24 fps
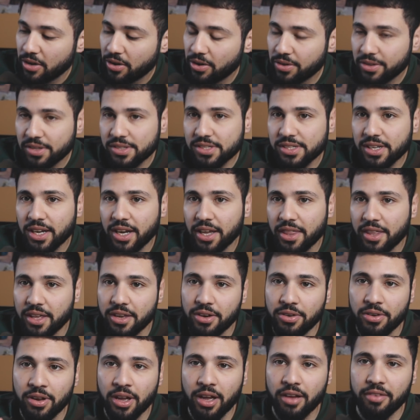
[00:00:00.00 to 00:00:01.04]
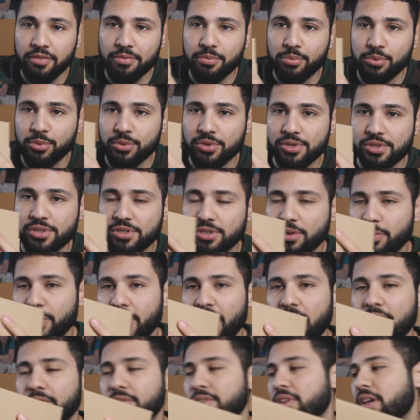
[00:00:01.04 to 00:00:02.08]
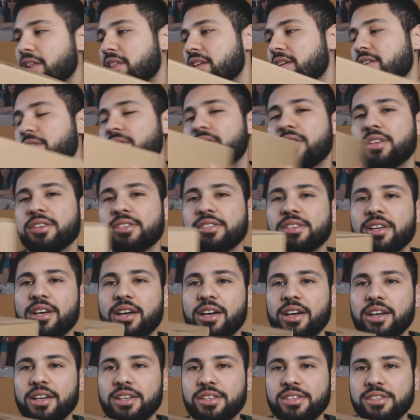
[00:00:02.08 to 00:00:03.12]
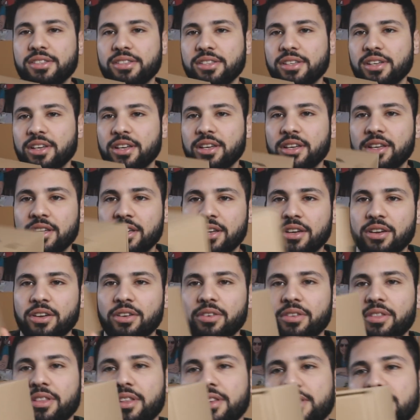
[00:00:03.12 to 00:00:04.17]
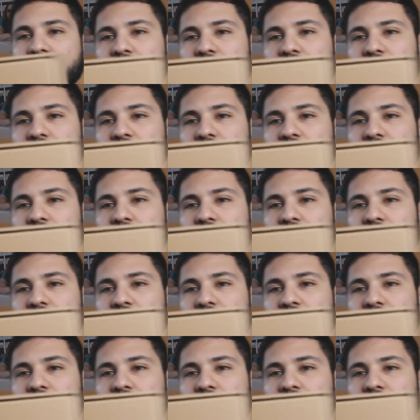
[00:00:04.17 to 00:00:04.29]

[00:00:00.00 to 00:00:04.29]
on the side. They don't have boost, so we have nothing on the sides. On this